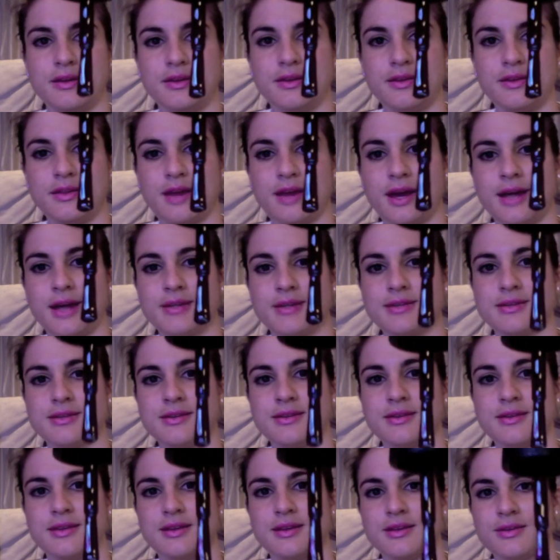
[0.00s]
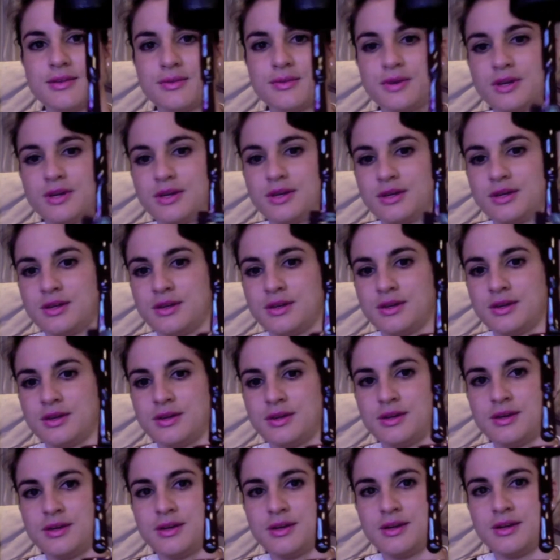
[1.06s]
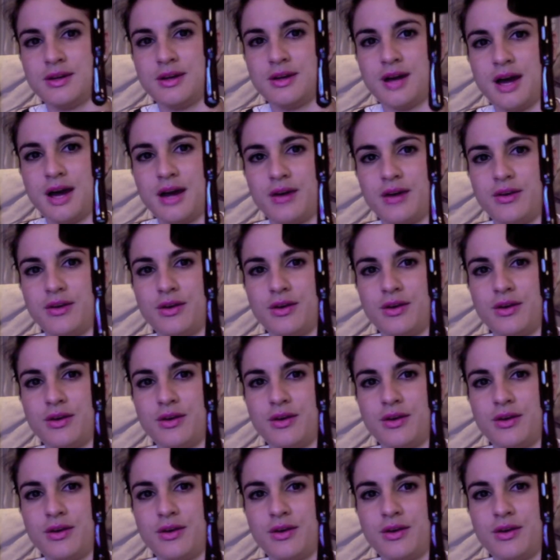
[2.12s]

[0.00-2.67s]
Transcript: that's this one. I don't know